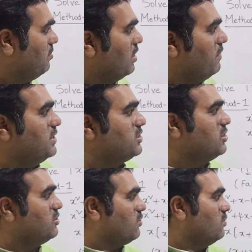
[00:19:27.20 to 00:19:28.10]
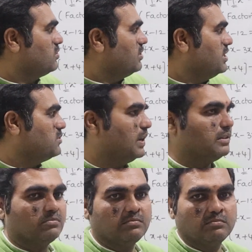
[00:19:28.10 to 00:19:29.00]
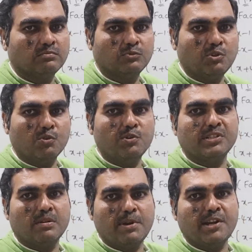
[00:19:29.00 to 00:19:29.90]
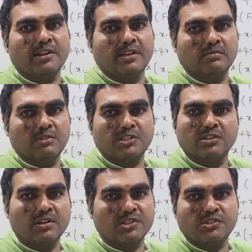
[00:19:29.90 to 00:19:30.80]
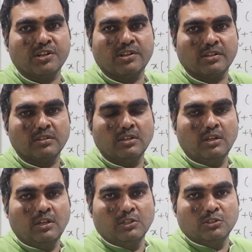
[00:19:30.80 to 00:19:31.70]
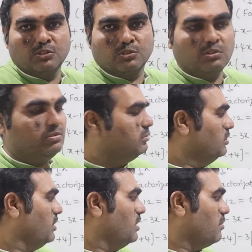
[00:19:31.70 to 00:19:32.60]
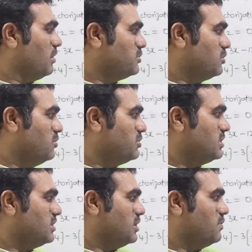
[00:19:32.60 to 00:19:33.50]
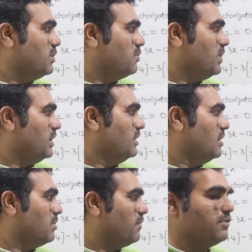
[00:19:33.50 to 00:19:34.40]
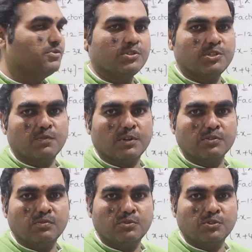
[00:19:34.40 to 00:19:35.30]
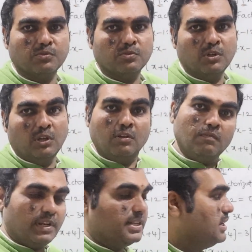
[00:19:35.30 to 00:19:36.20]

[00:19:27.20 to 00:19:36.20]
number of distinct roots is 1. 2 is repeated here, it's not distinct. So number of solutions is equal to 1, number of roots is equal to 2. For